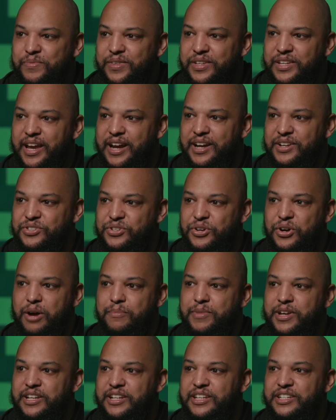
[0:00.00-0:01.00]
yeah. So, I
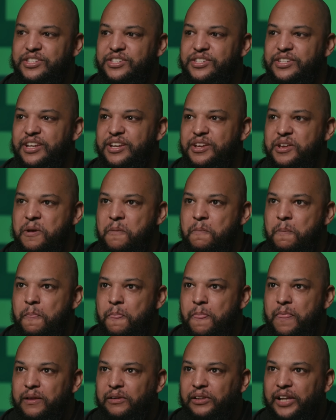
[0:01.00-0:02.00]
mean, it's
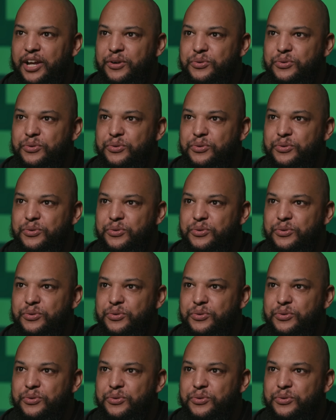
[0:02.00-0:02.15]
the